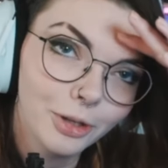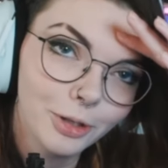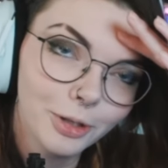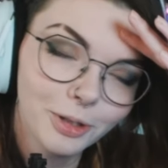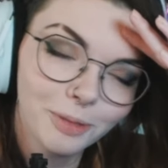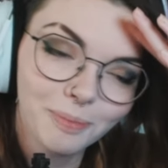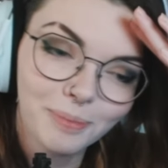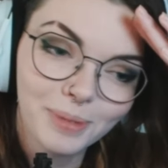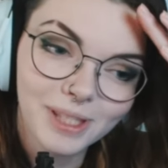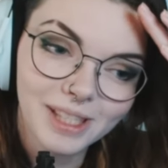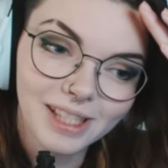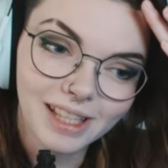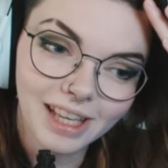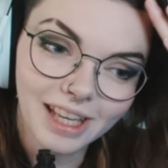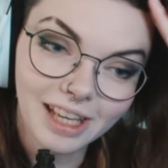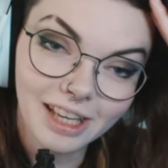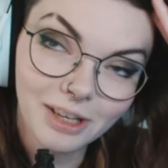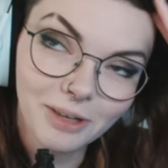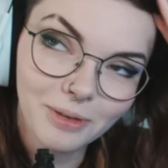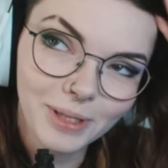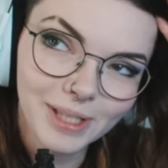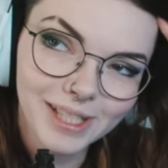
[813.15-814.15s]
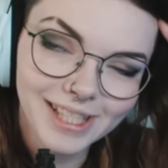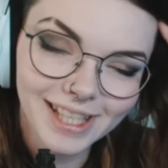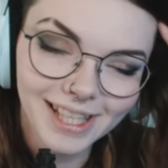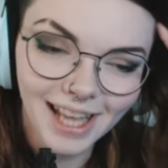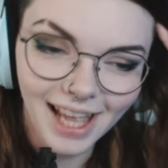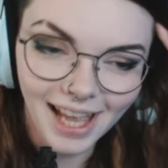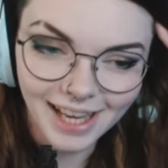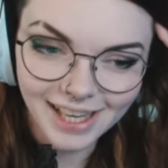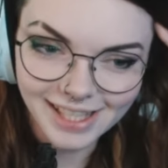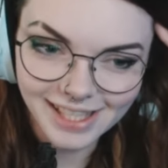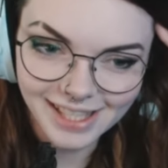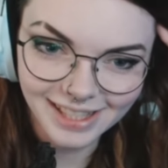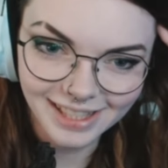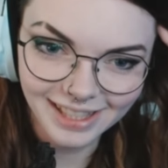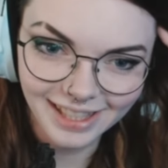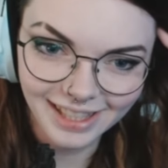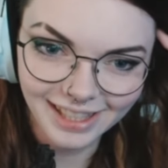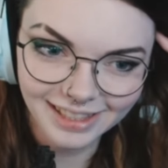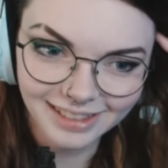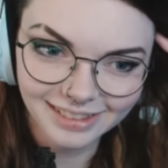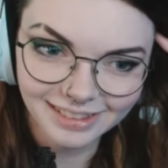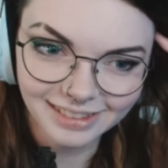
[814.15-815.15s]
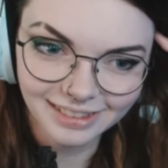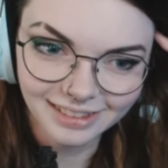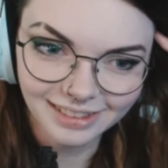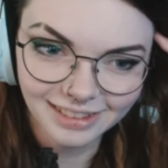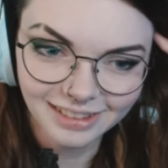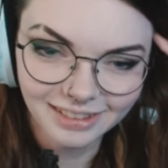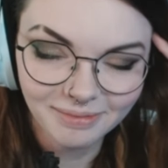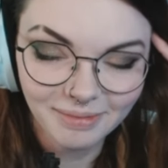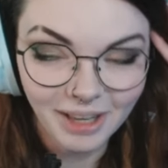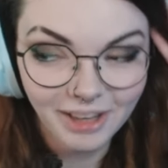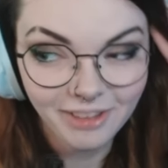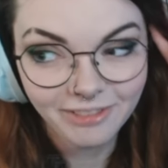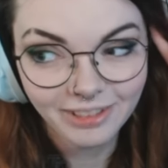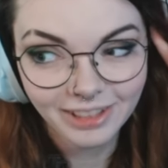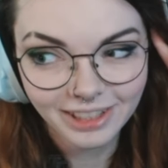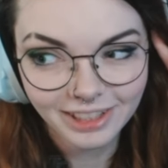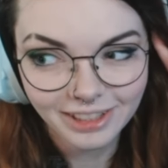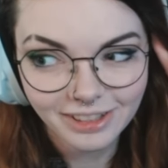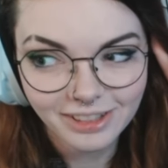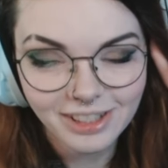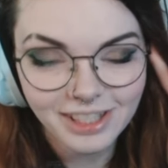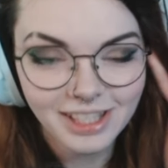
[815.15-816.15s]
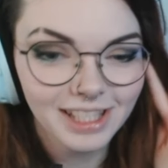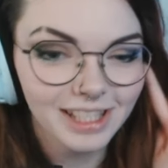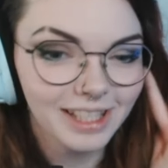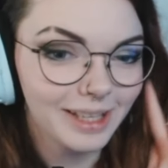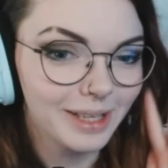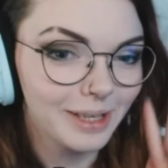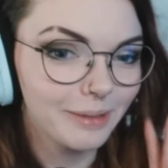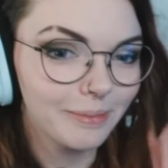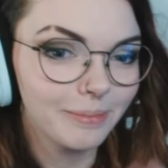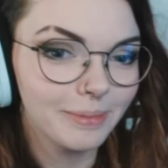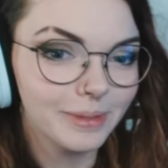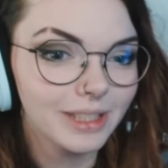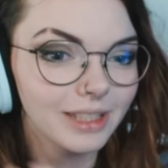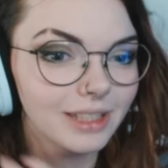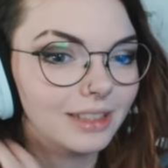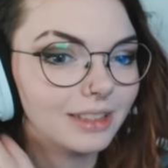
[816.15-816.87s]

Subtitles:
Oops, it was an accident. My finger slipped.